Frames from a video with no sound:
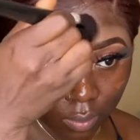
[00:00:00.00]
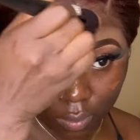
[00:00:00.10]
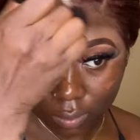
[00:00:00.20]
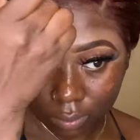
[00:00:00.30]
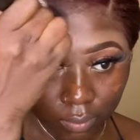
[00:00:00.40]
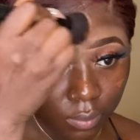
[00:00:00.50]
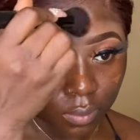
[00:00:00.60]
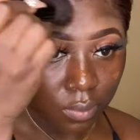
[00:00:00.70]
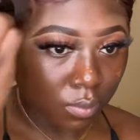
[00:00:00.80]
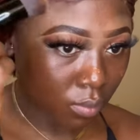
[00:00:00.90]
than the beauty
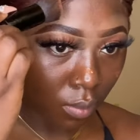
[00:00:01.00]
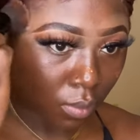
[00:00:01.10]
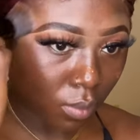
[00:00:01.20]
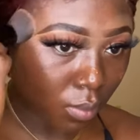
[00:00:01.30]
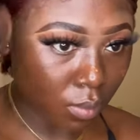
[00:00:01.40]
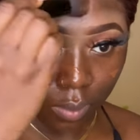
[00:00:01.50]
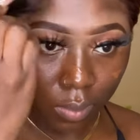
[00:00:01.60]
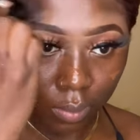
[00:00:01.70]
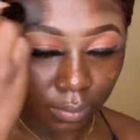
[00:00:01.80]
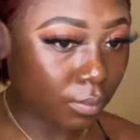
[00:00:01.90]
blender
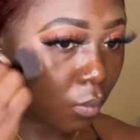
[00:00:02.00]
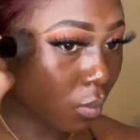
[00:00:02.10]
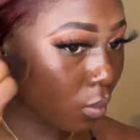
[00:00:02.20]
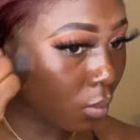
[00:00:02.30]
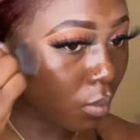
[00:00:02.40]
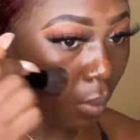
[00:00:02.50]
but I am going